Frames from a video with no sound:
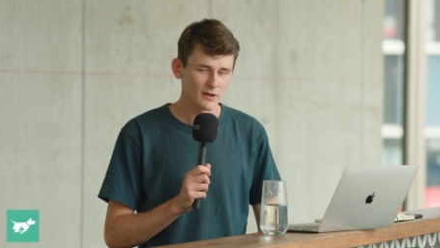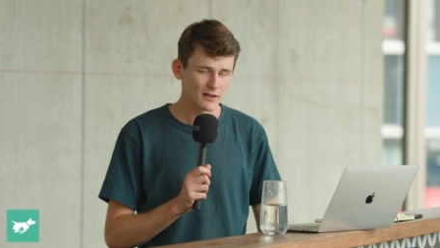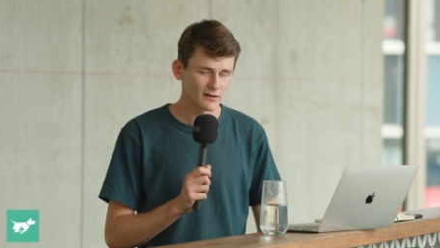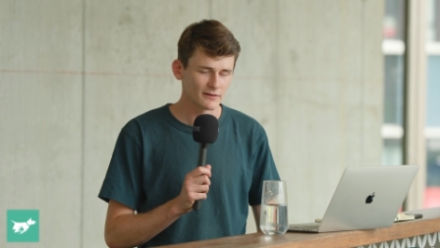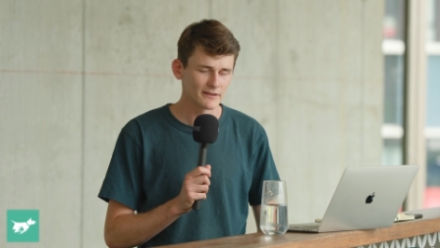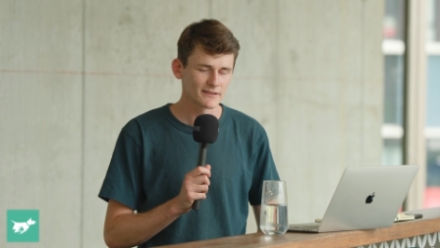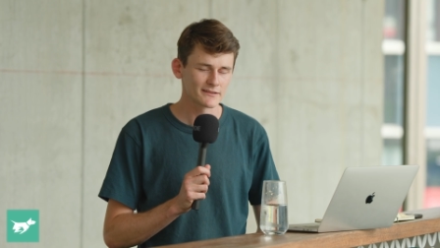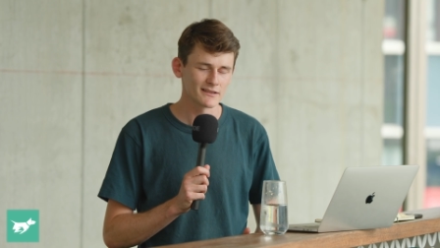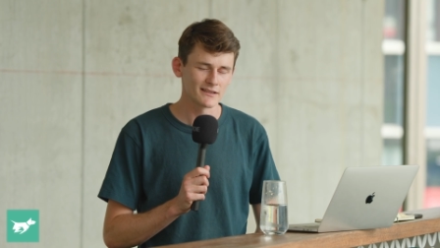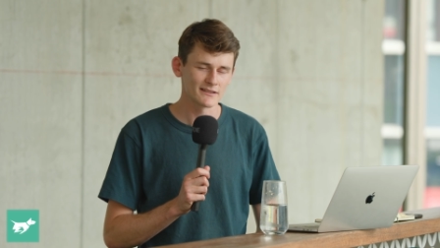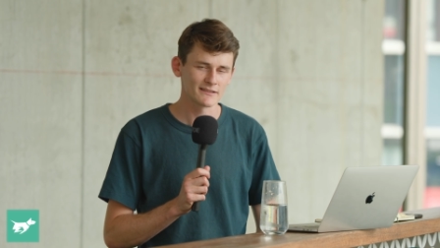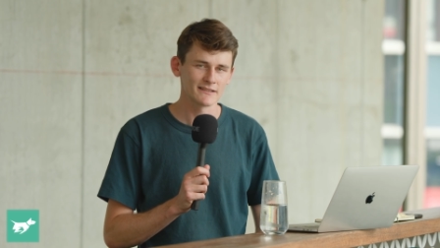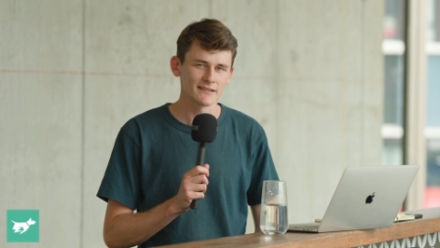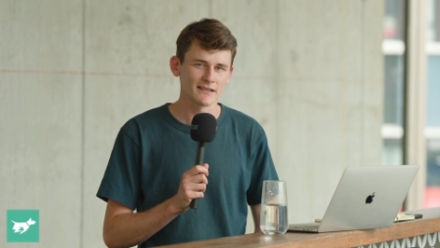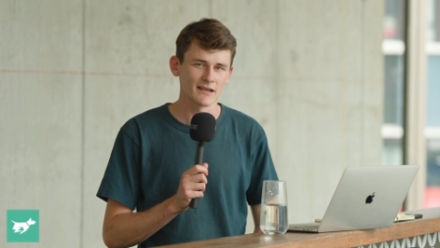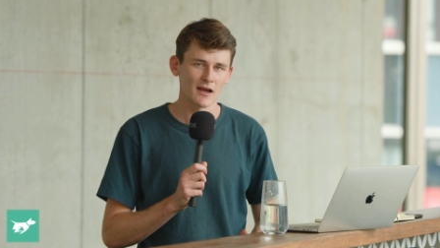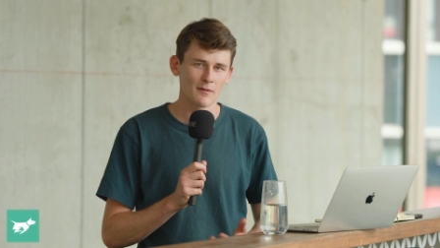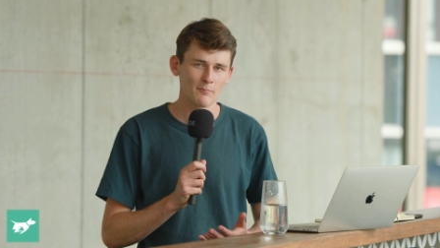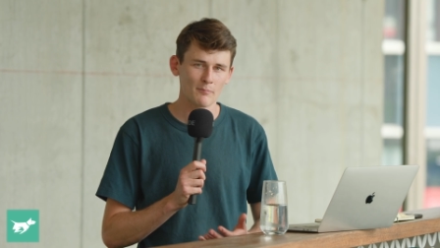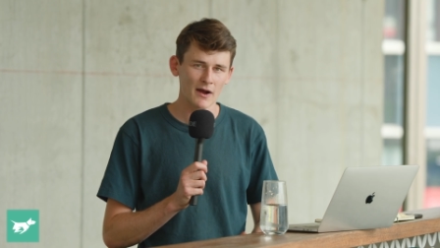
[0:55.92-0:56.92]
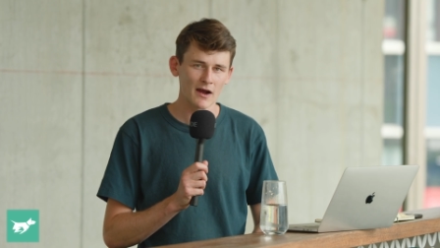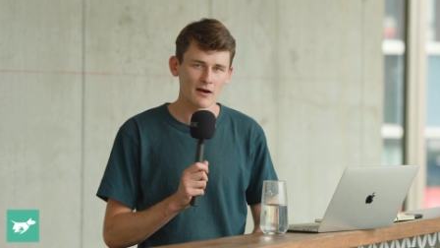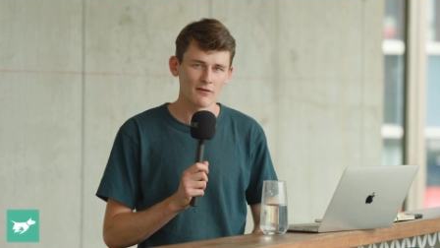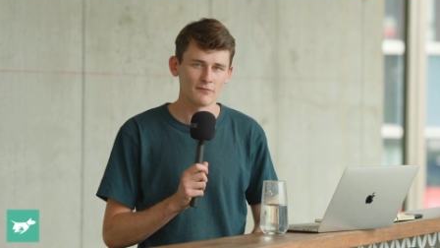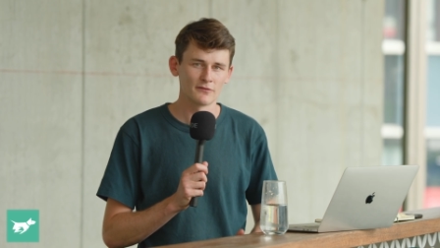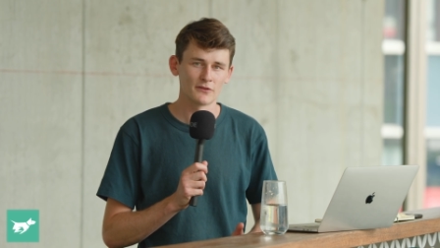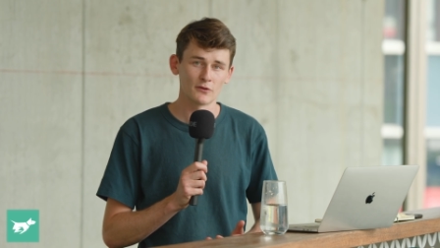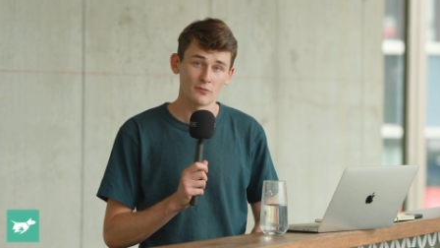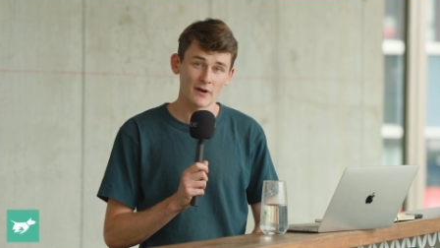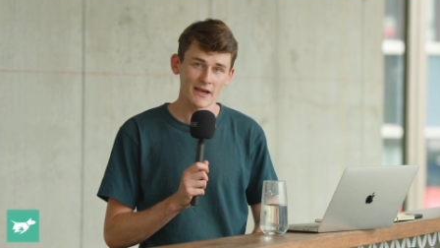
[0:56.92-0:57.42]
Well, it's going to sit
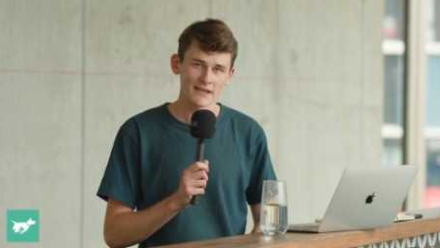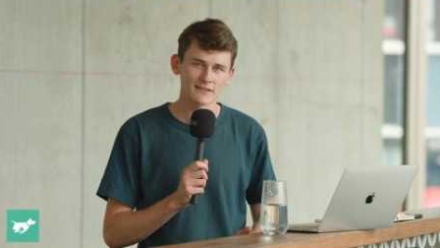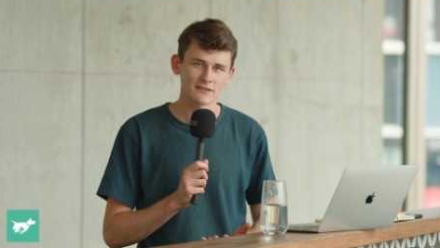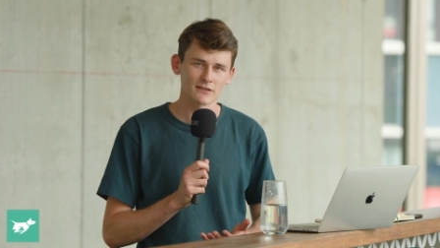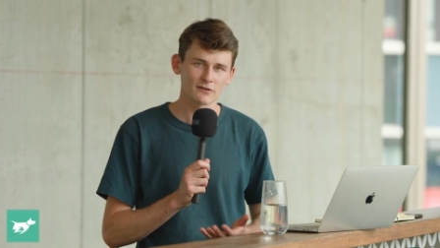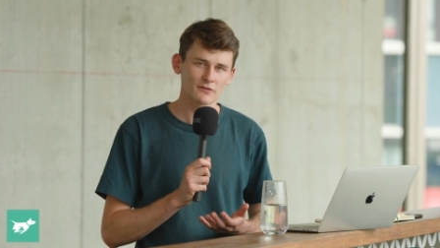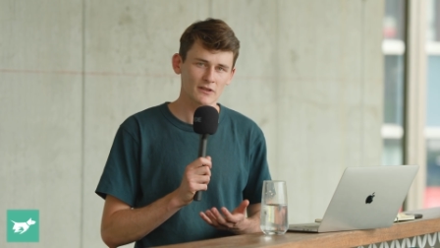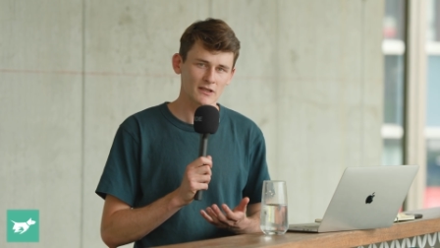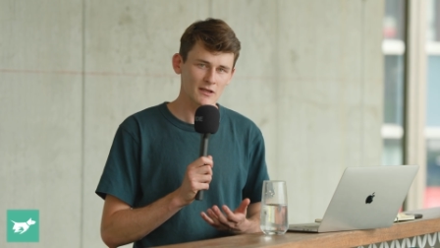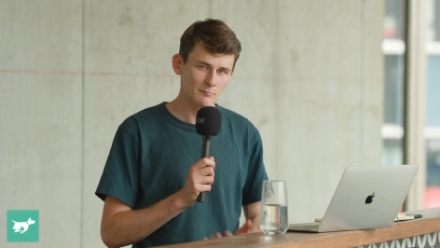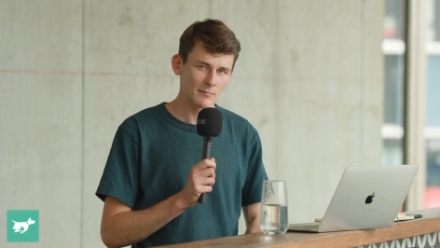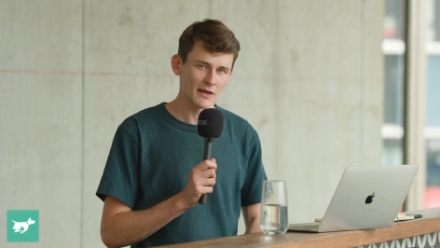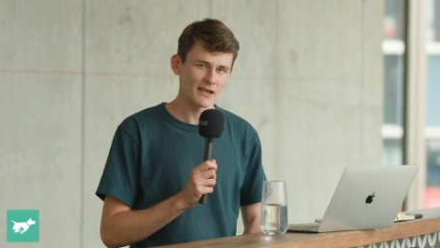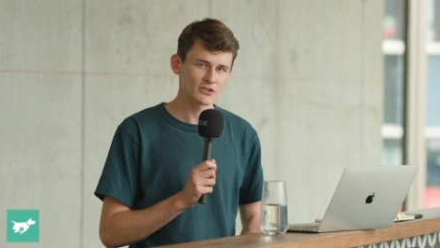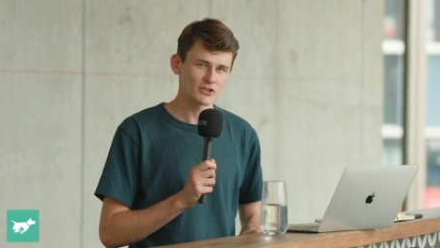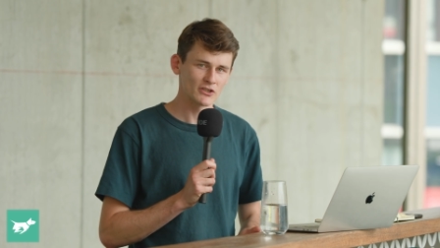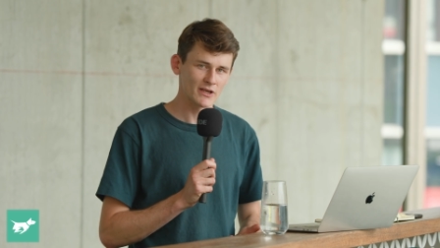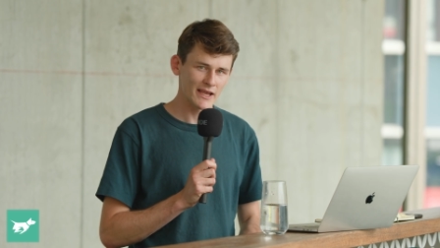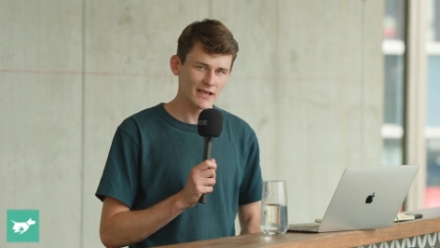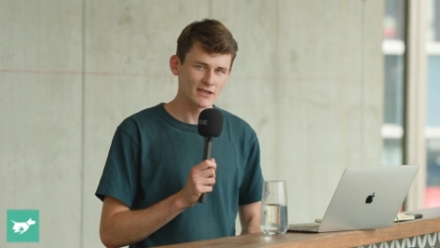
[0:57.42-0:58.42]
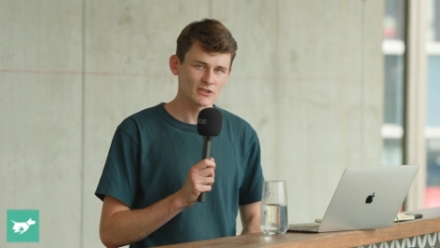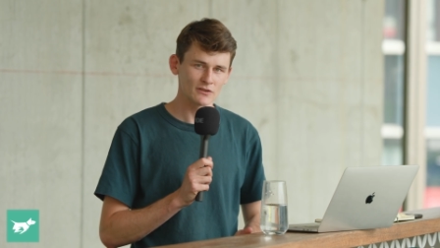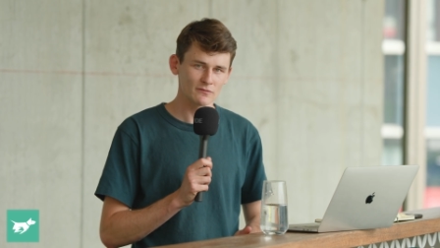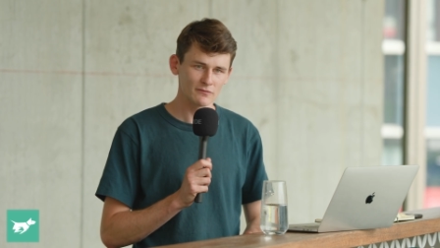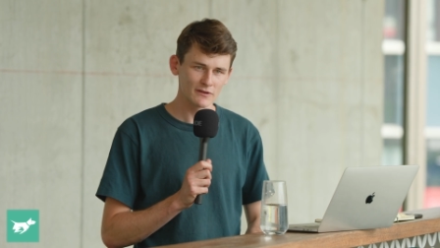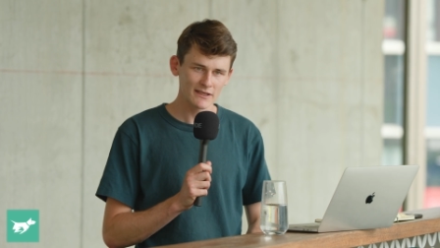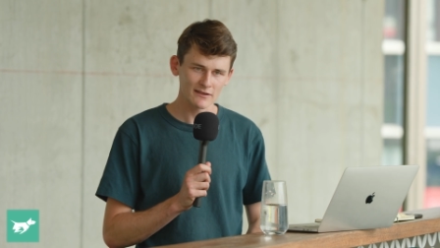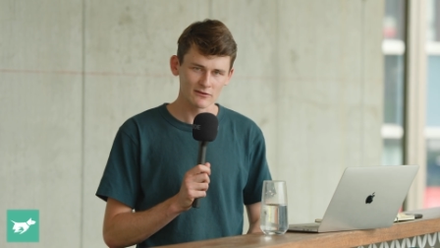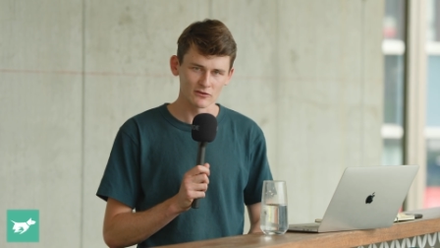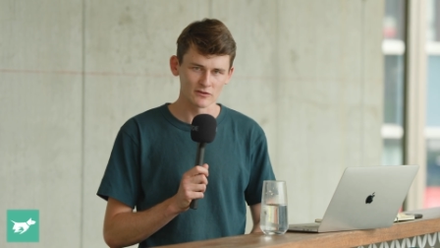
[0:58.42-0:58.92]
above the rest of the combustion engine
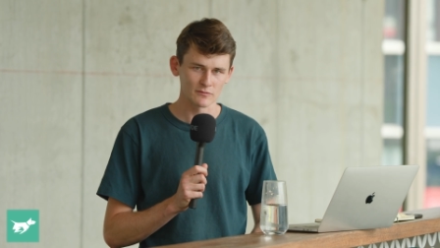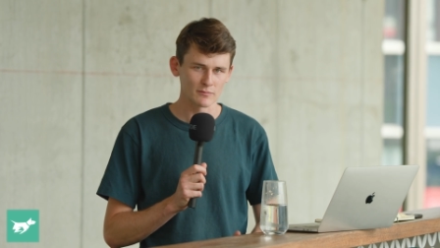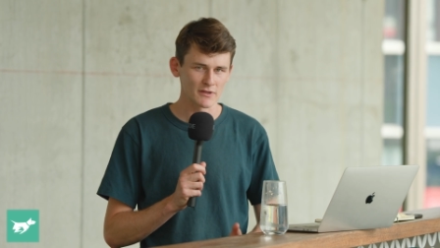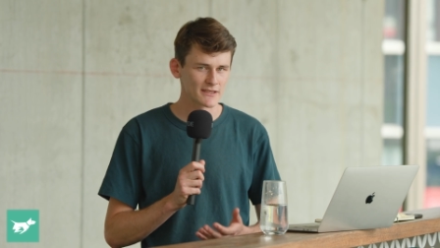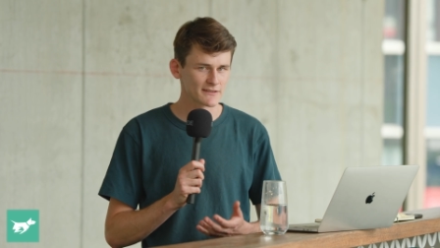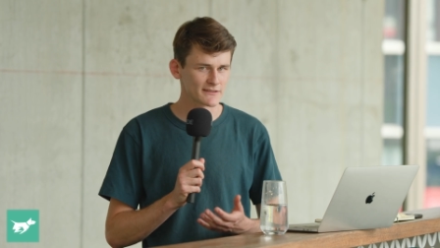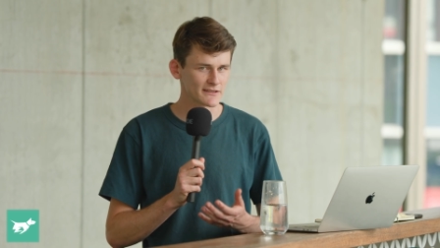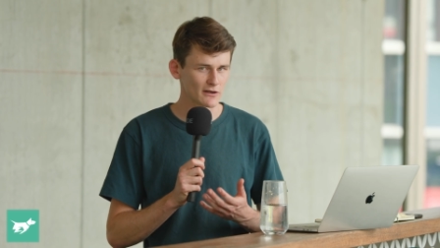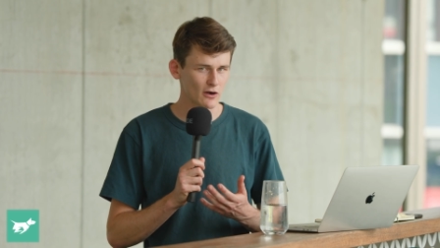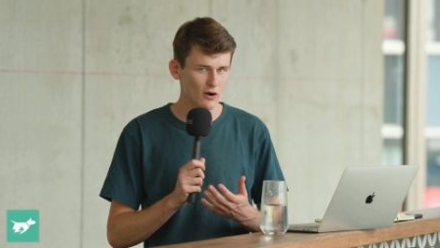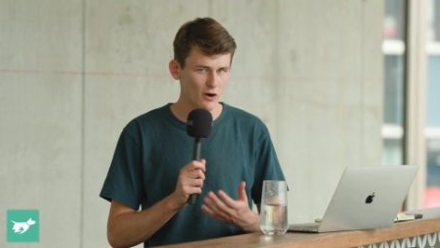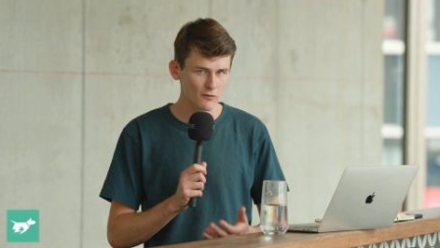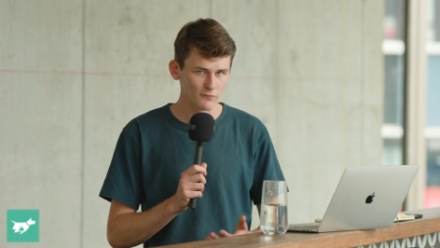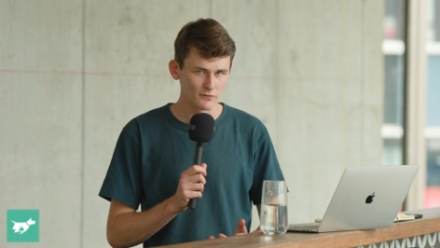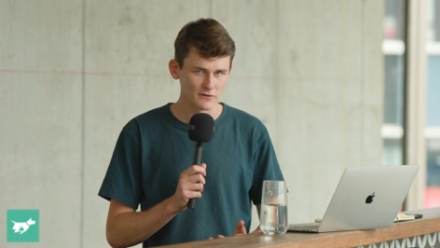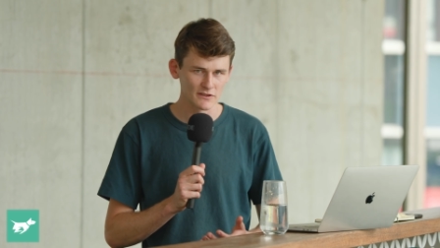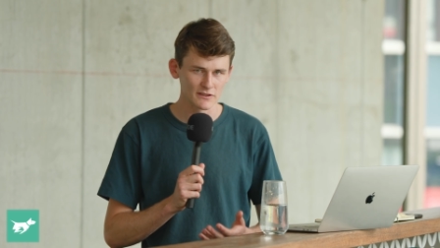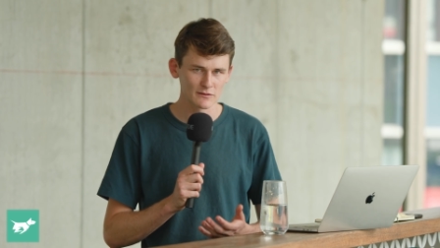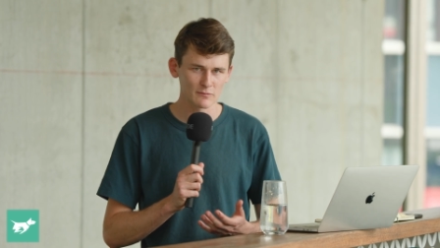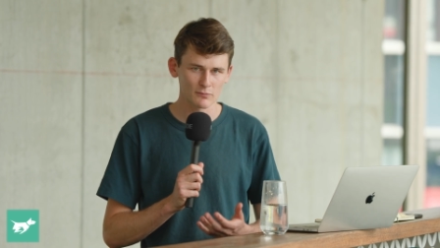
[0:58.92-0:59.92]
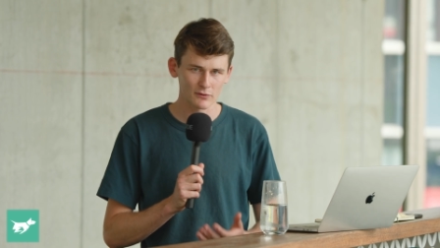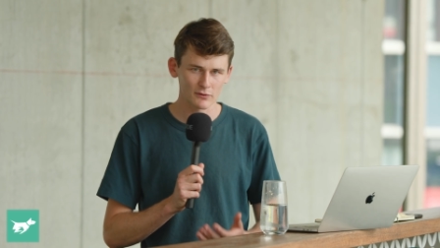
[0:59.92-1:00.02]
vehicles because it offers